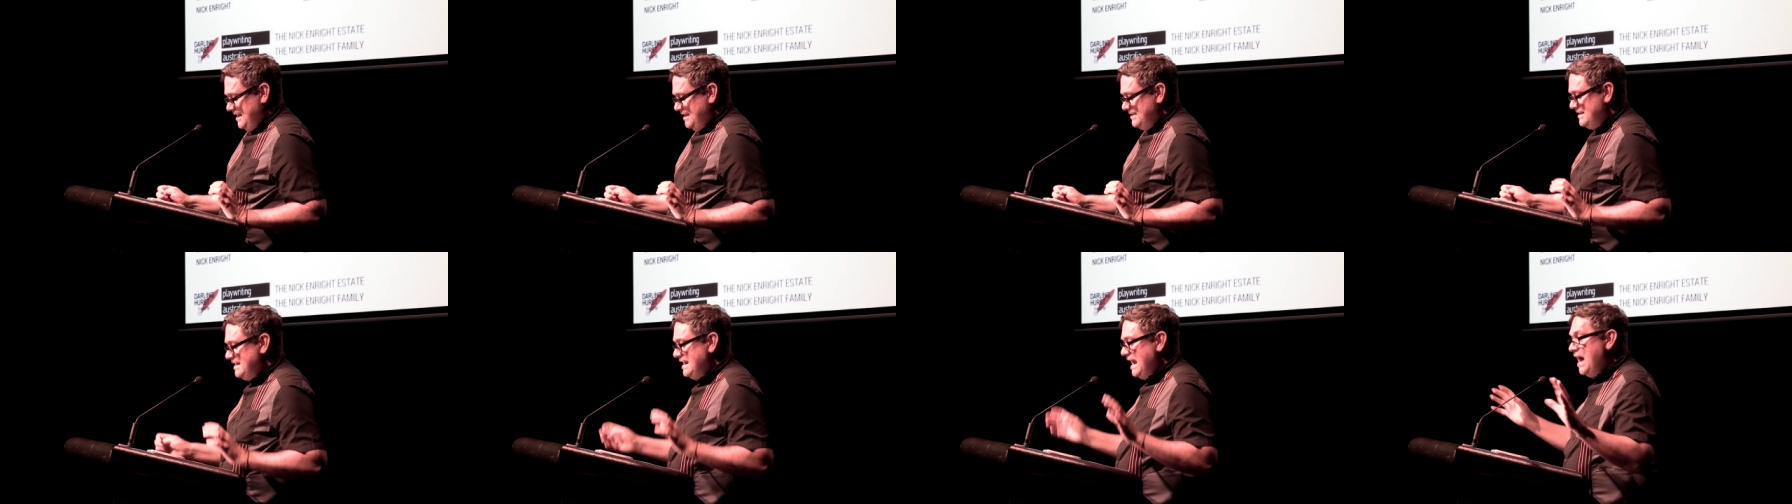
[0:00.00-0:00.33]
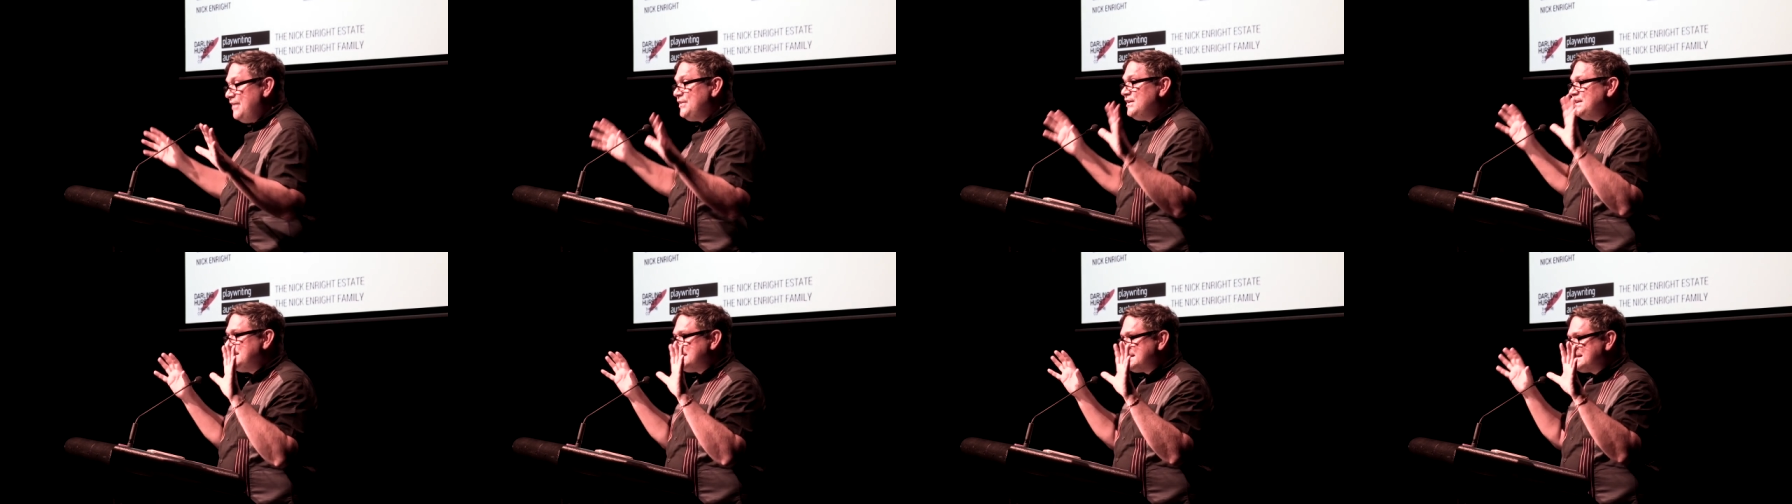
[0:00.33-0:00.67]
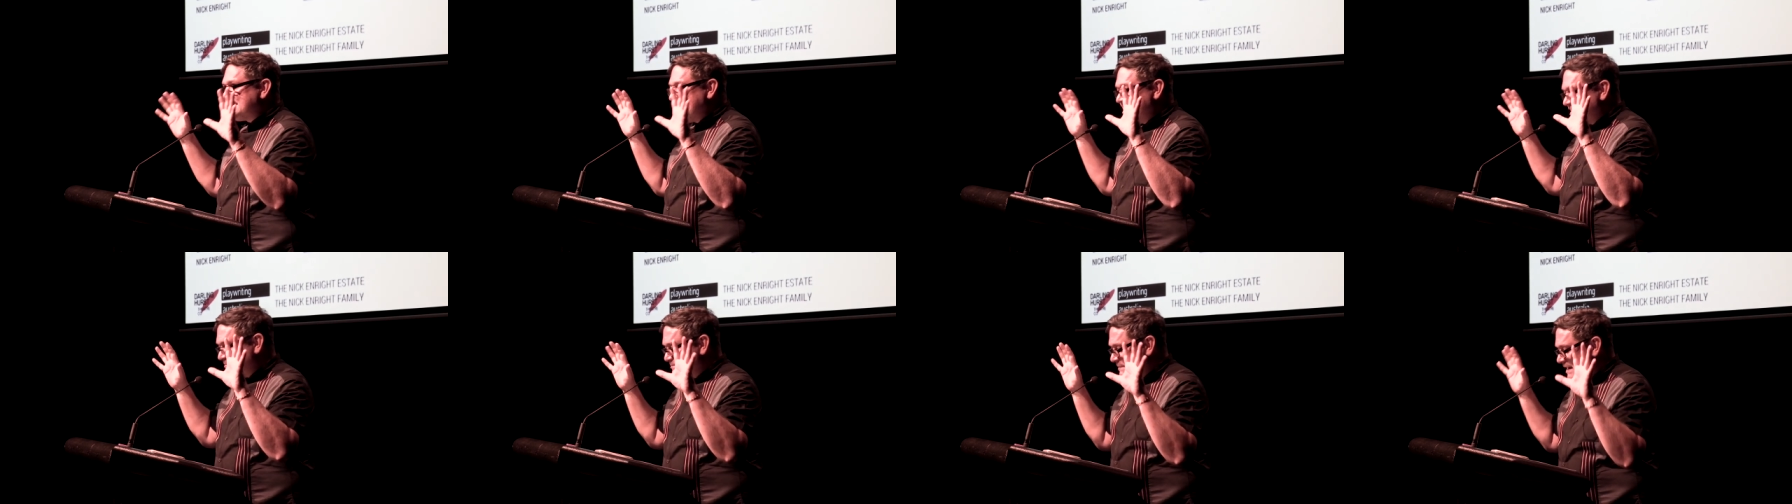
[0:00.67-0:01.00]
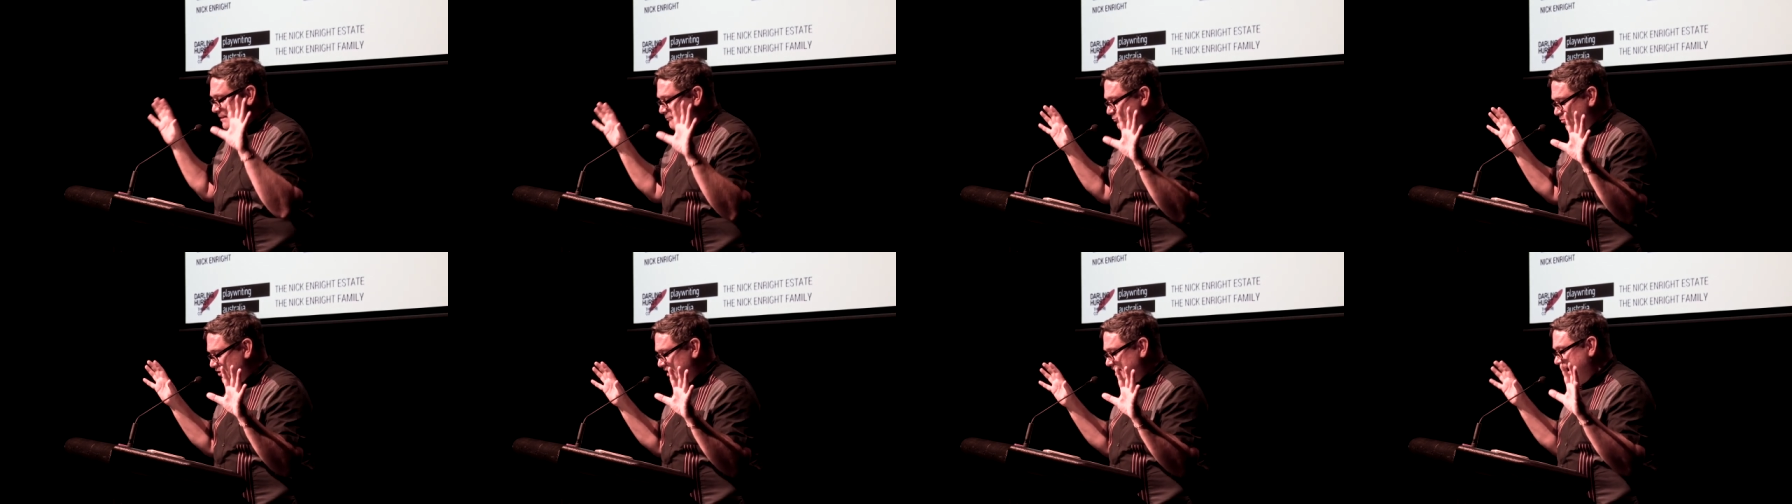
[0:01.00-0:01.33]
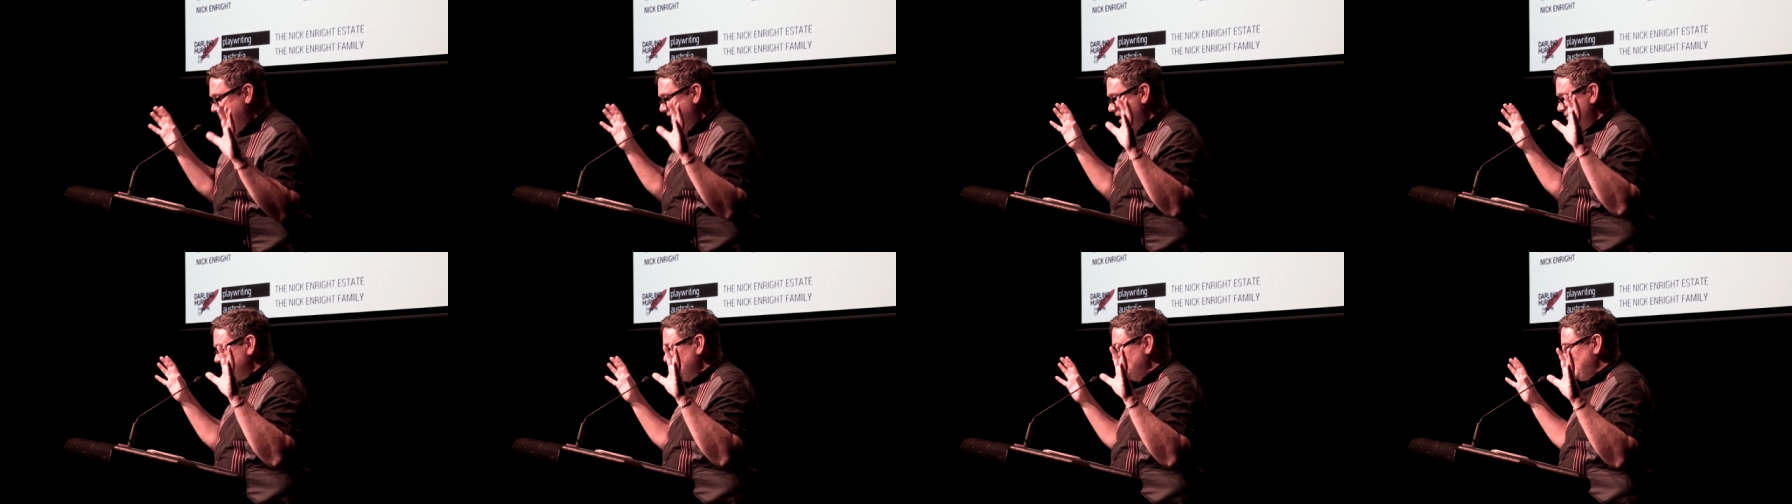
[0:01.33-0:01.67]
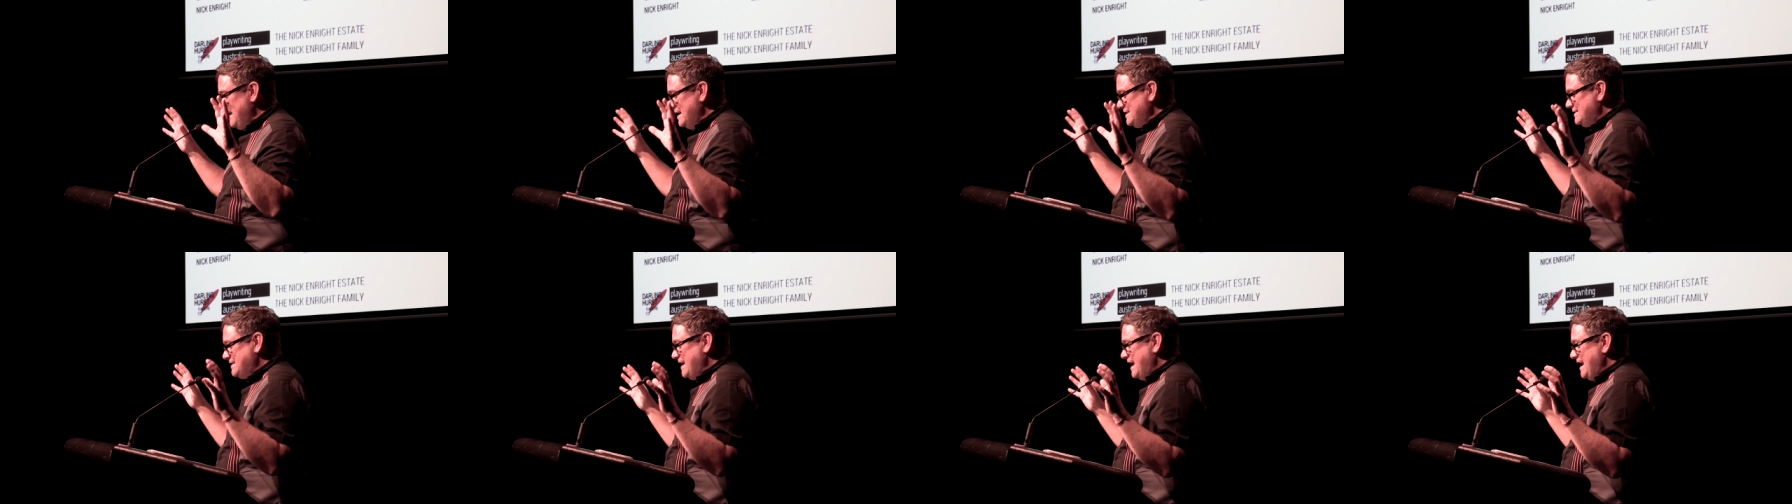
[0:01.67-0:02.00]
The other distinct memory I have of
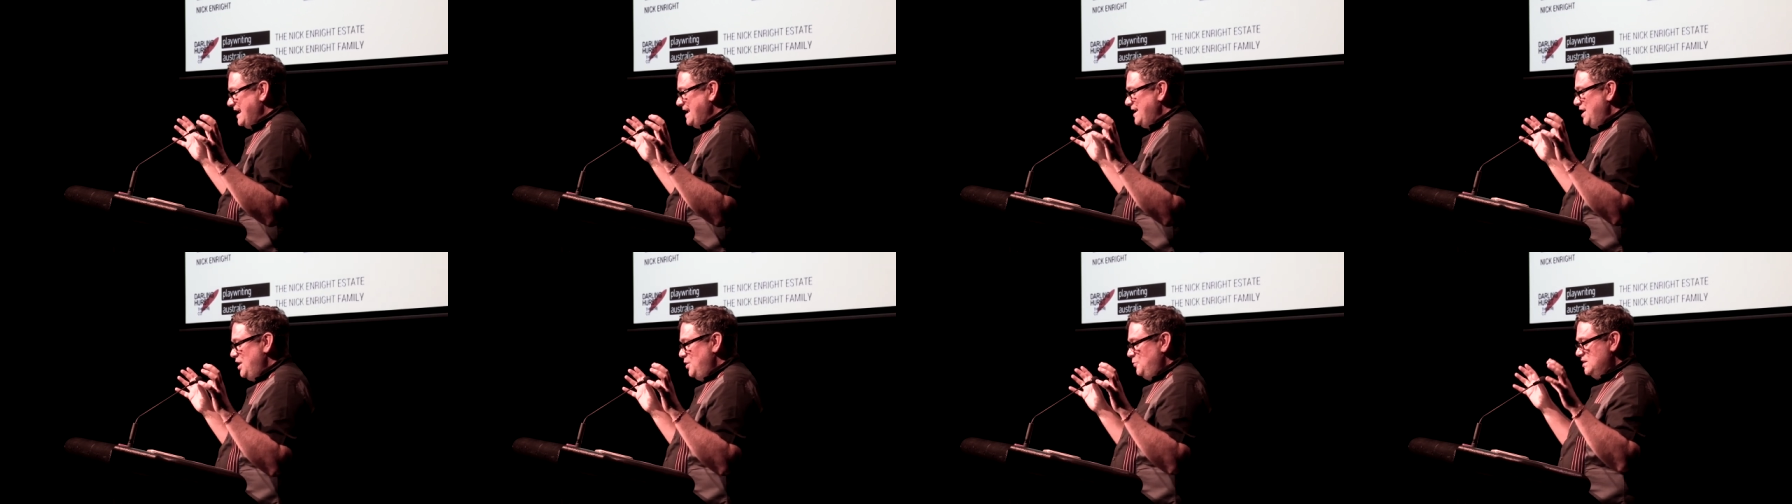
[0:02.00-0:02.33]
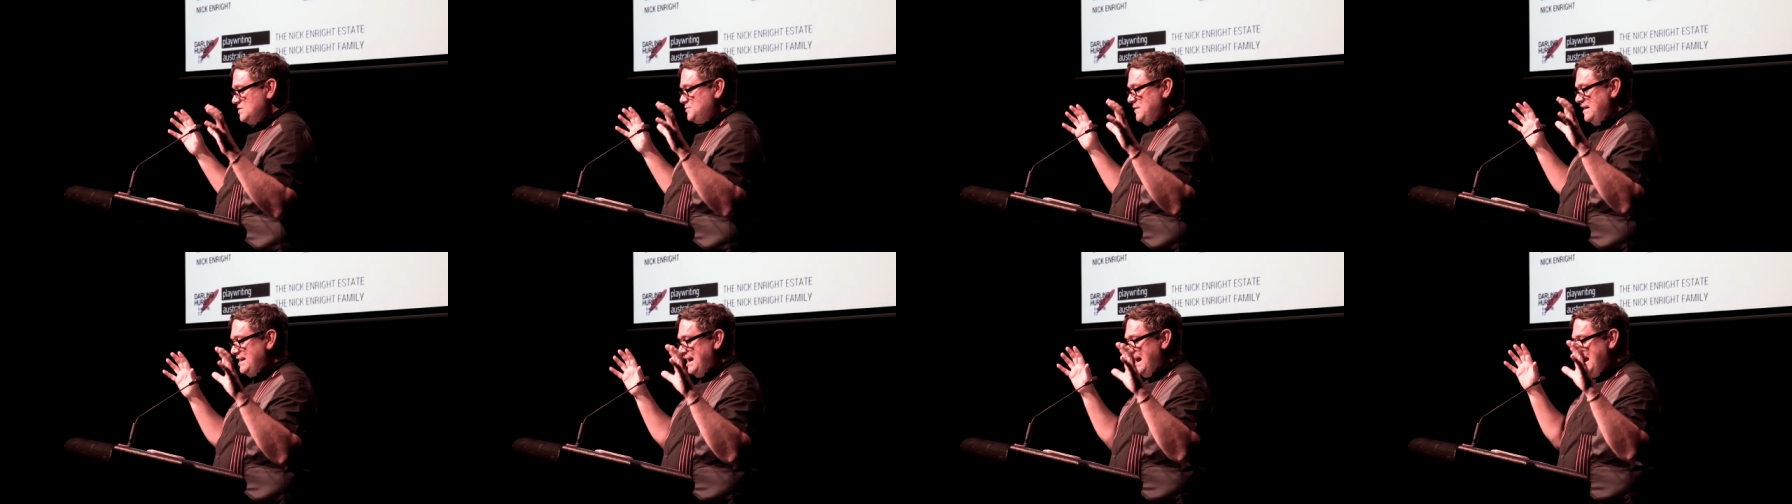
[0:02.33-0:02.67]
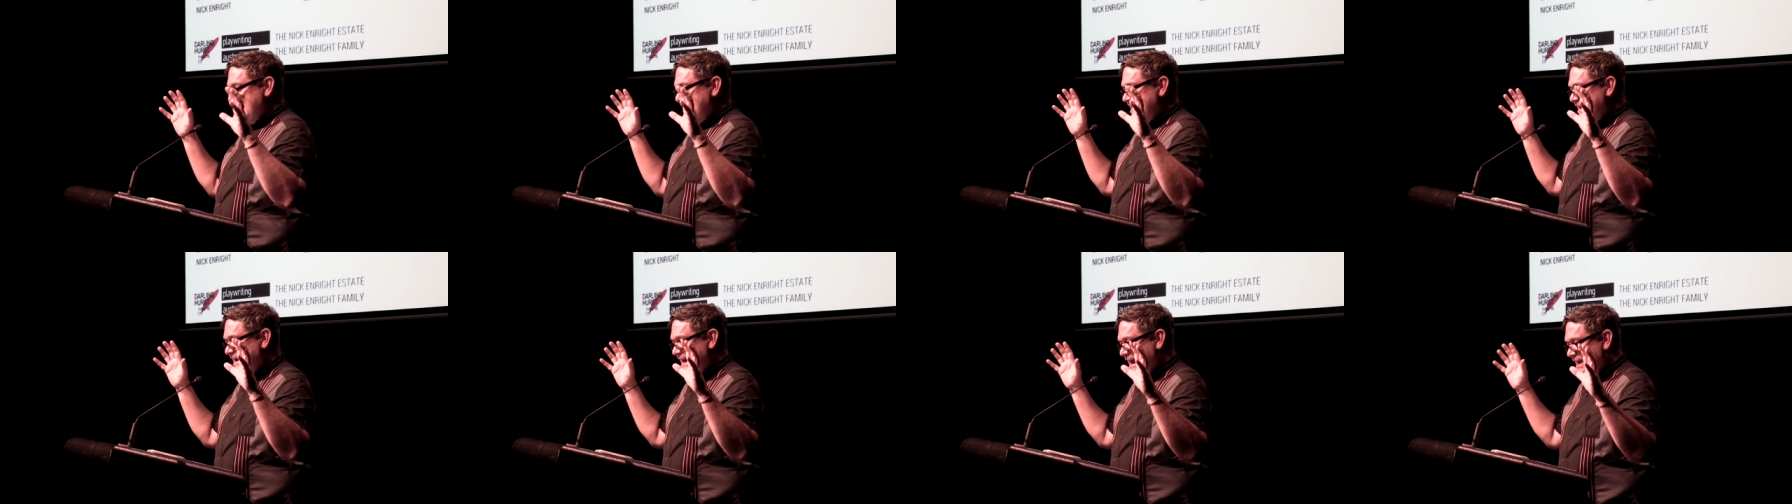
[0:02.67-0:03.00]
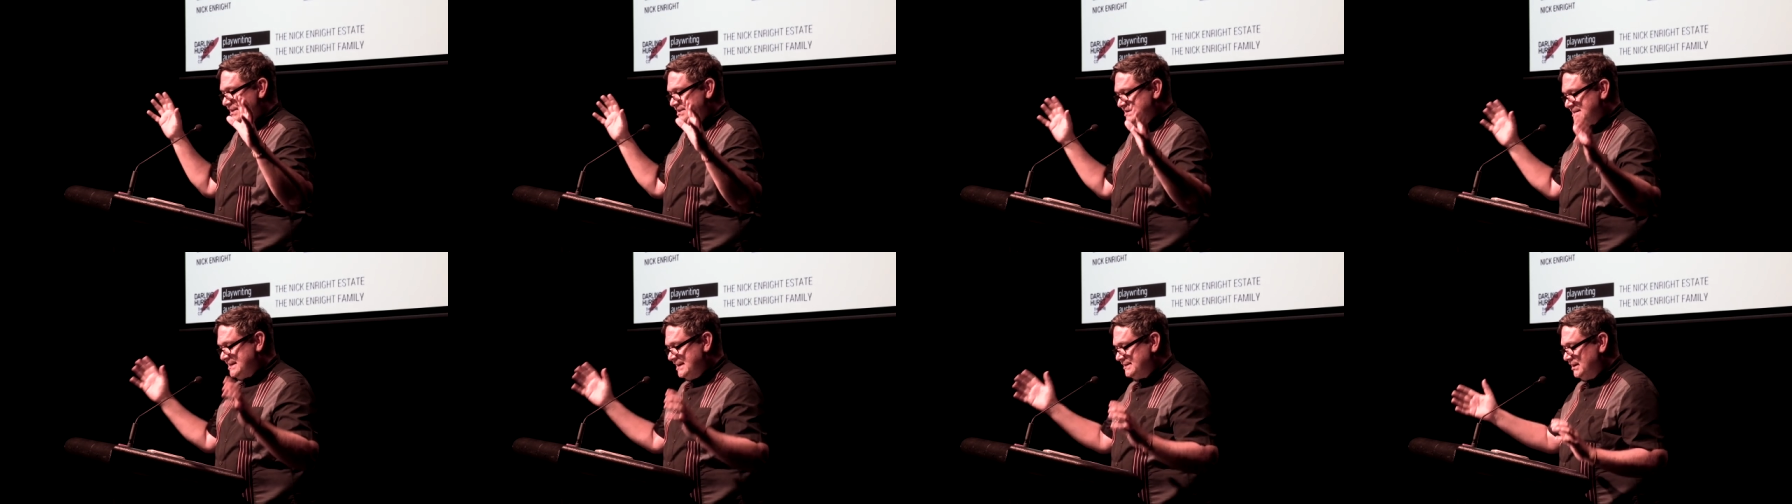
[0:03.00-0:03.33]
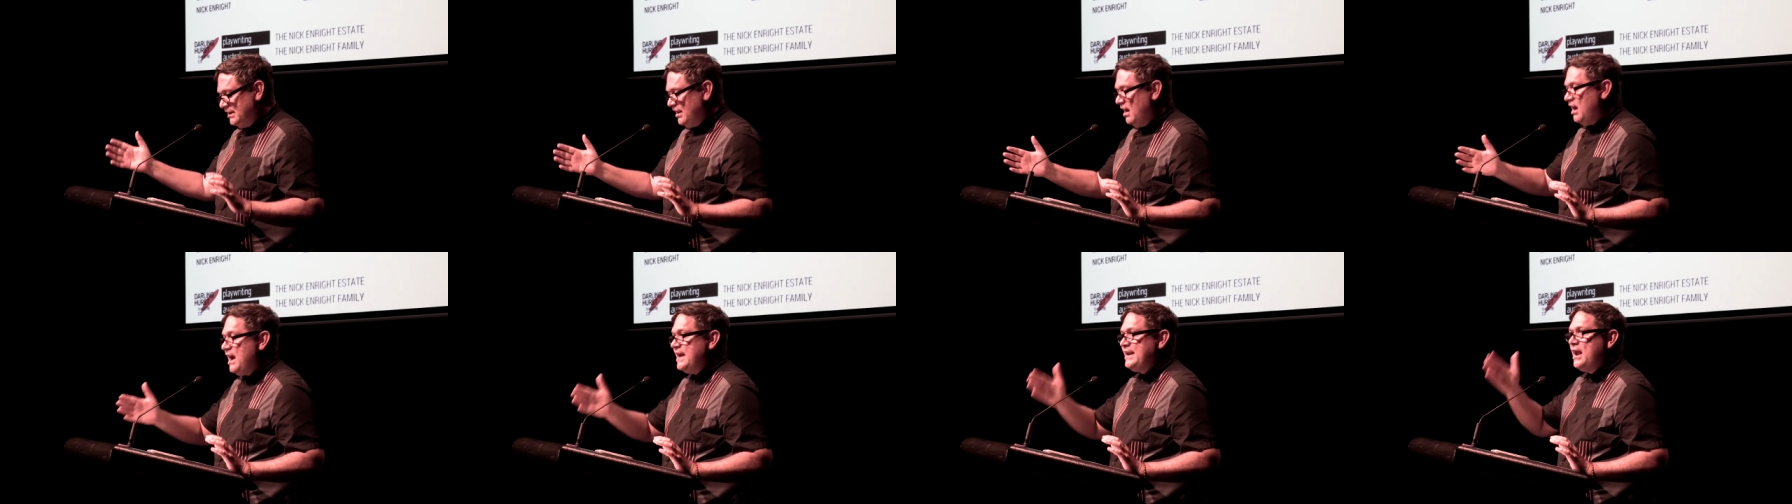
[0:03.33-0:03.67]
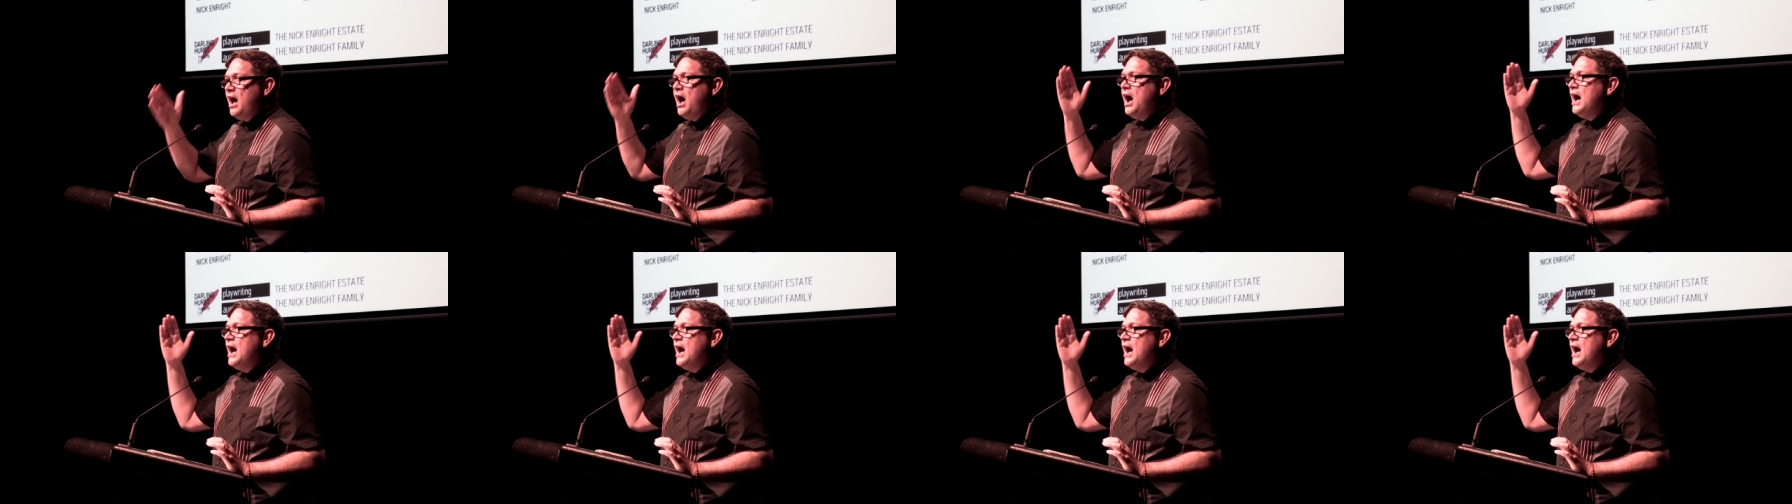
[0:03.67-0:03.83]
that day was when Auntie Kath said the line,